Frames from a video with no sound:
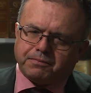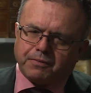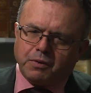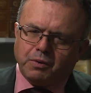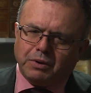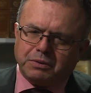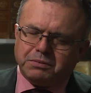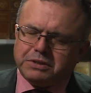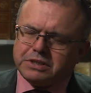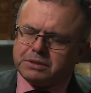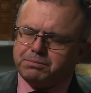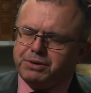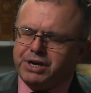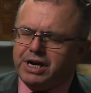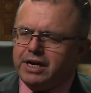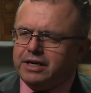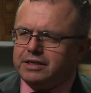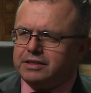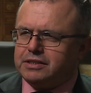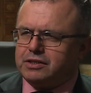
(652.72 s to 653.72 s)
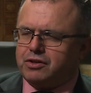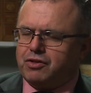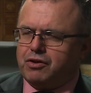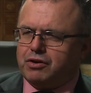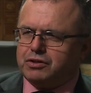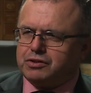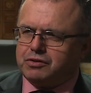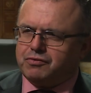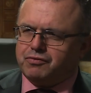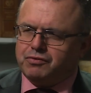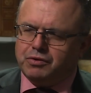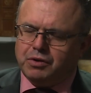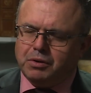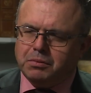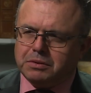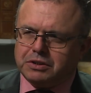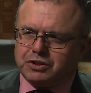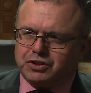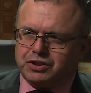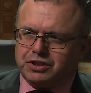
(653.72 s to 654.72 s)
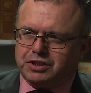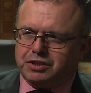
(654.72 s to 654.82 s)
What was behind this thirst of knowledge?